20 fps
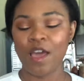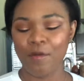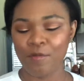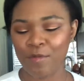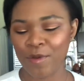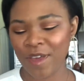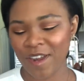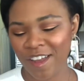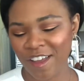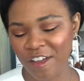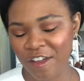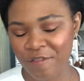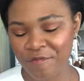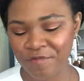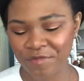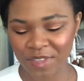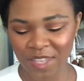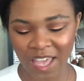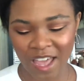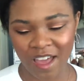
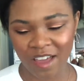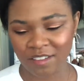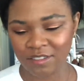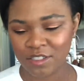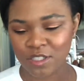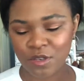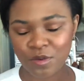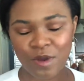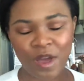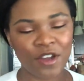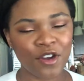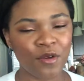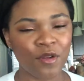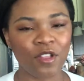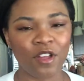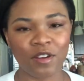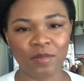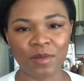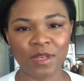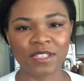But yeah, so I know a
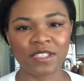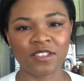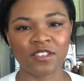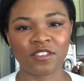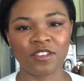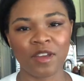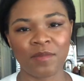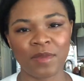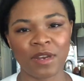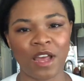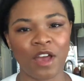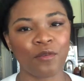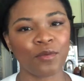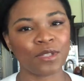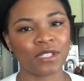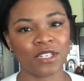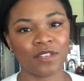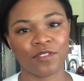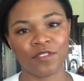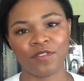lot of places are coming out
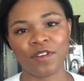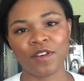with different